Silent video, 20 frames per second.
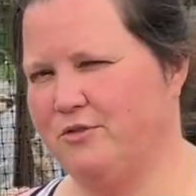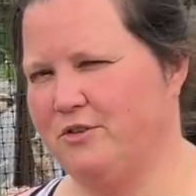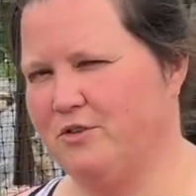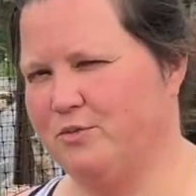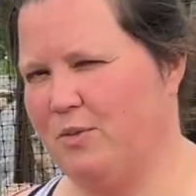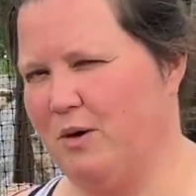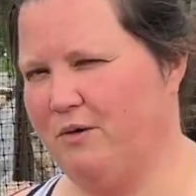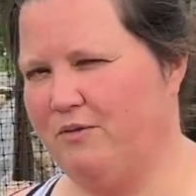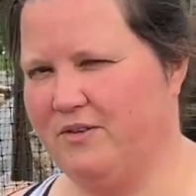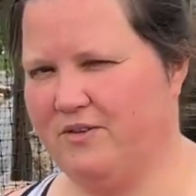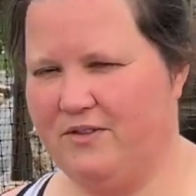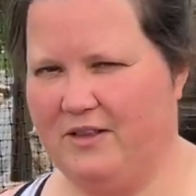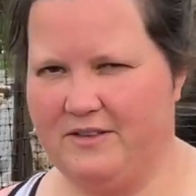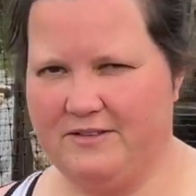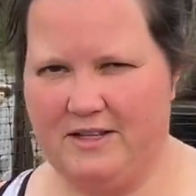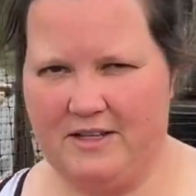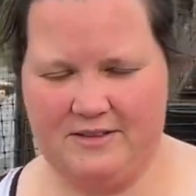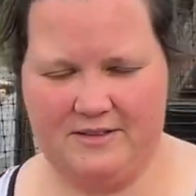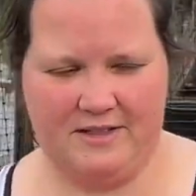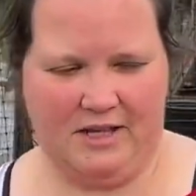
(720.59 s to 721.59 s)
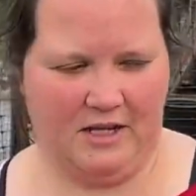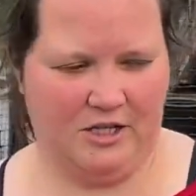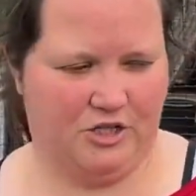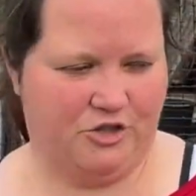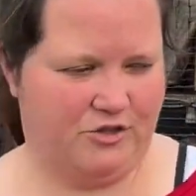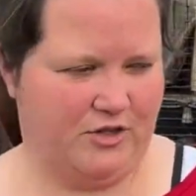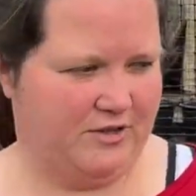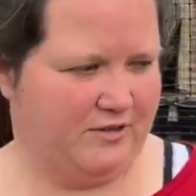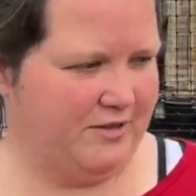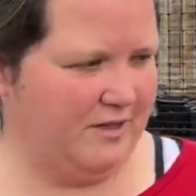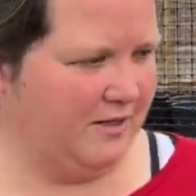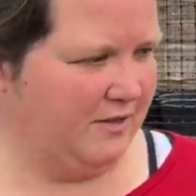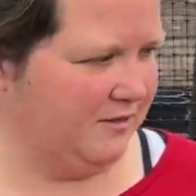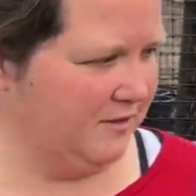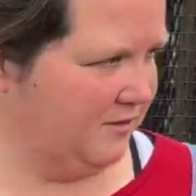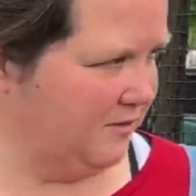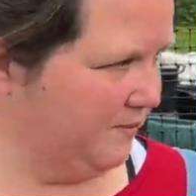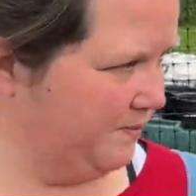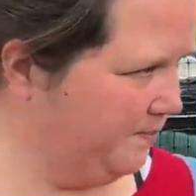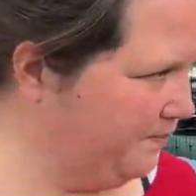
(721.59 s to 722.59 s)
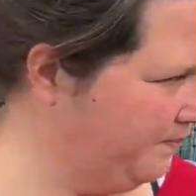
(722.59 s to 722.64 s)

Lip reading: as well for things like salad dressings.